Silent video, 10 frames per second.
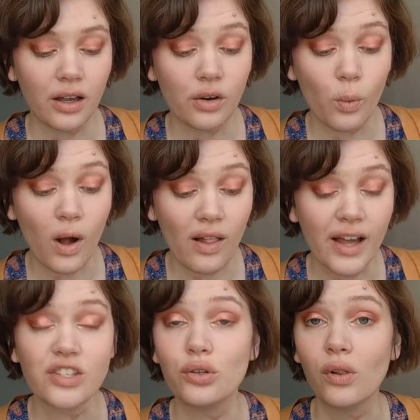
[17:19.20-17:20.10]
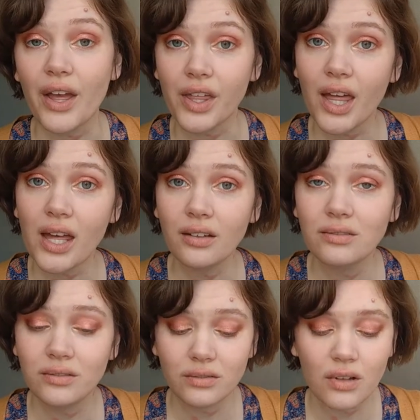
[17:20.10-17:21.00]
And while I do like that
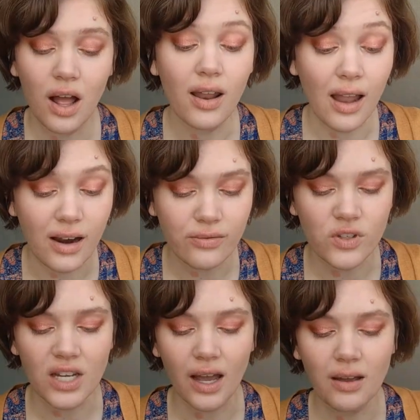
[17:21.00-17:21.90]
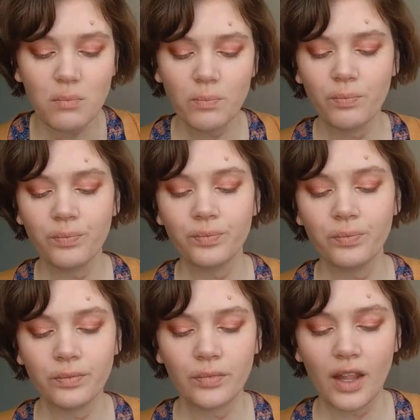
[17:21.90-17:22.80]
a lot of the time,
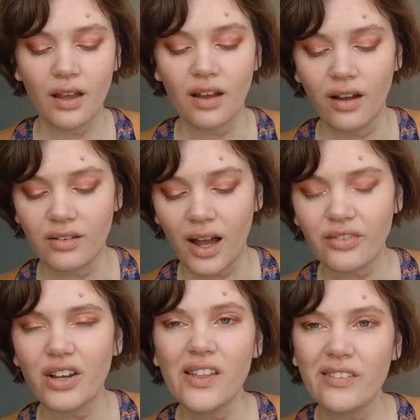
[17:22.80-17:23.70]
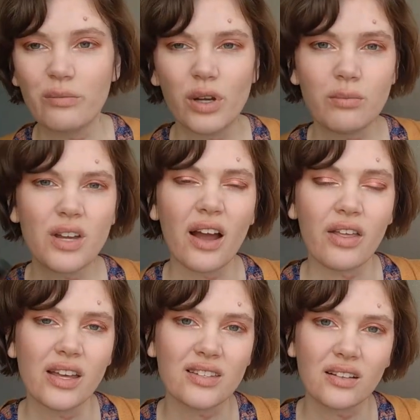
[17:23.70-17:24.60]
I find that sometimes I,
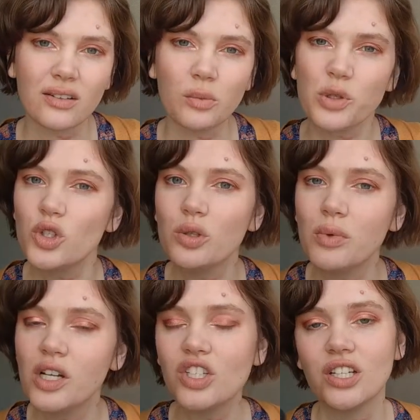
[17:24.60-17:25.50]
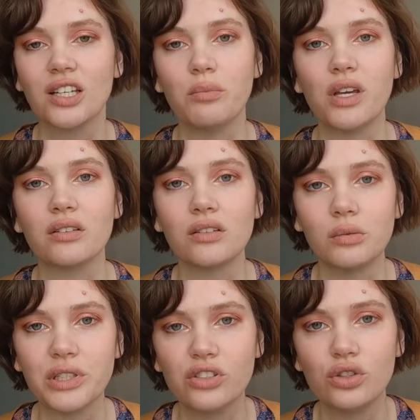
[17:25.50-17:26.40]
it's a little bit too much. It can be a
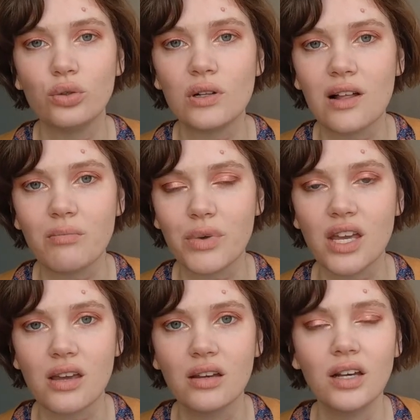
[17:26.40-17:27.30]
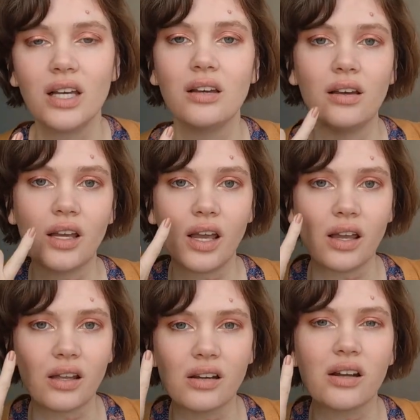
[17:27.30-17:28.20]
little bit too clumpy.
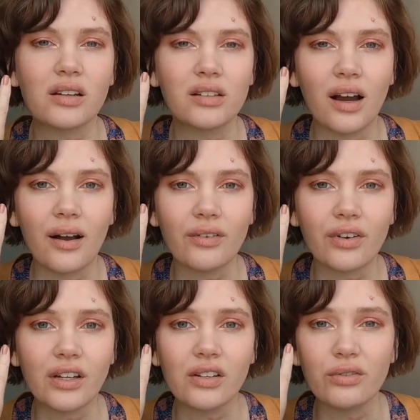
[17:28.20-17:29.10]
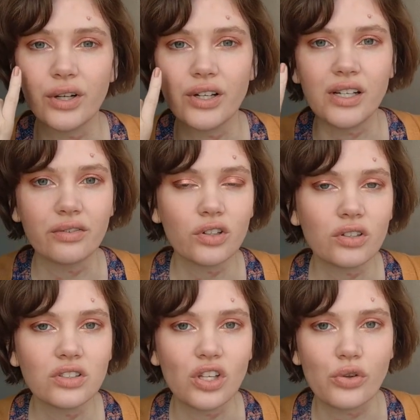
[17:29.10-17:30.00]
And I find it very
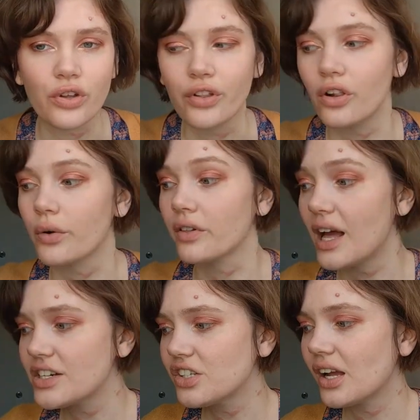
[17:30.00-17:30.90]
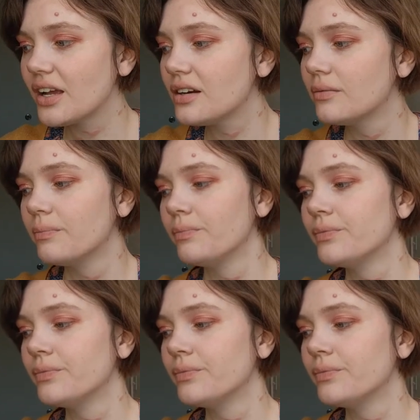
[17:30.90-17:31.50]
difficult to use on the lower lash line.